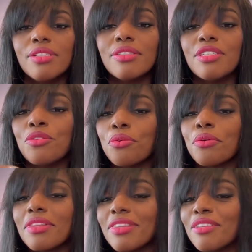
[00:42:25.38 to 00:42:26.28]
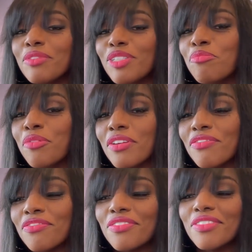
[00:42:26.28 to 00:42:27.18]
dinner, and then we
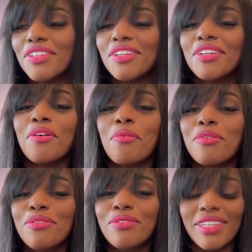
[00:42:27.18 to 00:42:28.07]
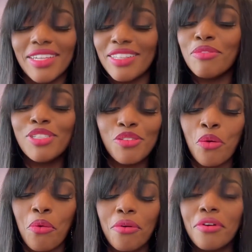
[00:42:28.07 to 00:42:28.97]
debrief. What do you think? And then we
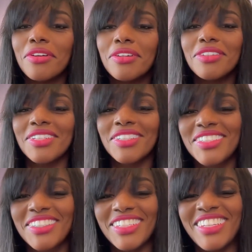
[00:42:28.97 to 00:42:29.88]
score. And